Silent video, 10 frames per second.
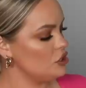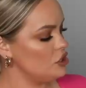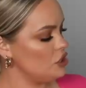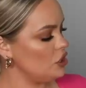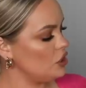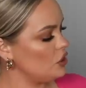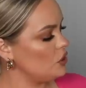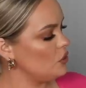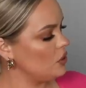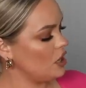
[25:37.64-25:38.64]

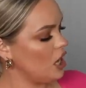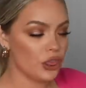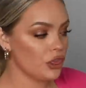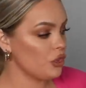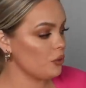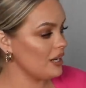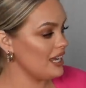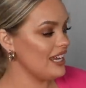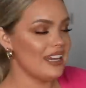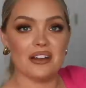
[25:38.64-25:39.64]
two,
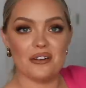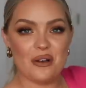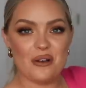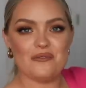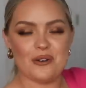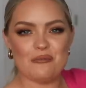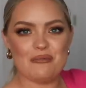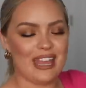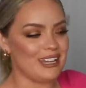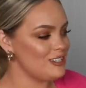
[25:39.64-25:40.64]
three, full
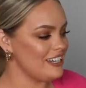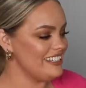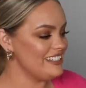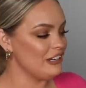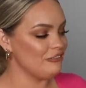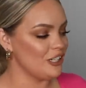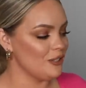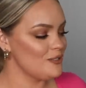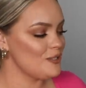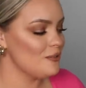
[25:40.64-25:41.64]
pages of
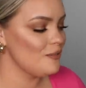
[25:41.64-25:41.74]
notes so